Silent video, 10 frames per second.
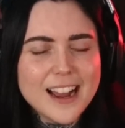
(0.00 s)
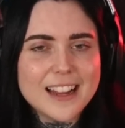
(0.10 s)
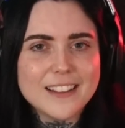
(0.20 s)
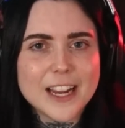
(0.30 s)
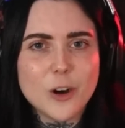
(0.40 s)

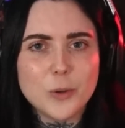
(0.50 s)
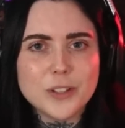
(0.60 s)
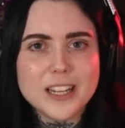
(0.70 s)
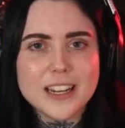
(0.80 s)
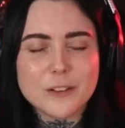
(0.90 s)
And they
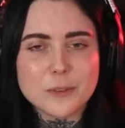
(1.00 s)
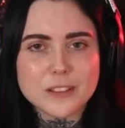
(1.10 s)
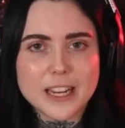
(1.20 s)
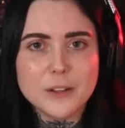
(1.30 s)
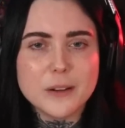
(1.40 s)
only
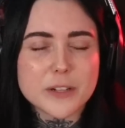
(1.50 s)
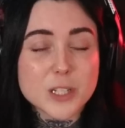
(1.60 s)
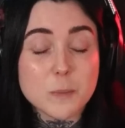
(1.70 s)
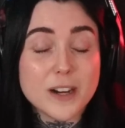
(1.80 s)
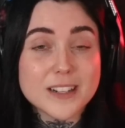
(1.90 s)

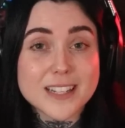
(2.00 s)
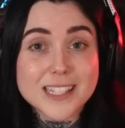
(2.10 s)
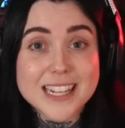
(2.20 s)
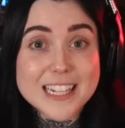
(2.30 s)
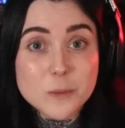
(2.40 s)
respond to
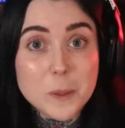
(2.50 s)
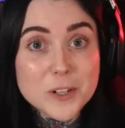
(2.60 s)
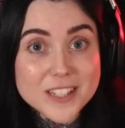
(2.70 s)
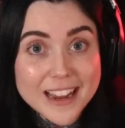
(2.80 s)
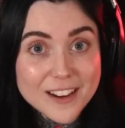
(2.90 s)

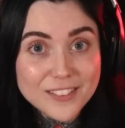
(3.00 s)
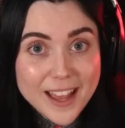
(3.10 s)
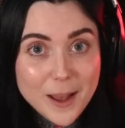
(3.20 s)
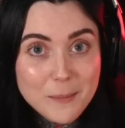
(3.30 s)
6% of them.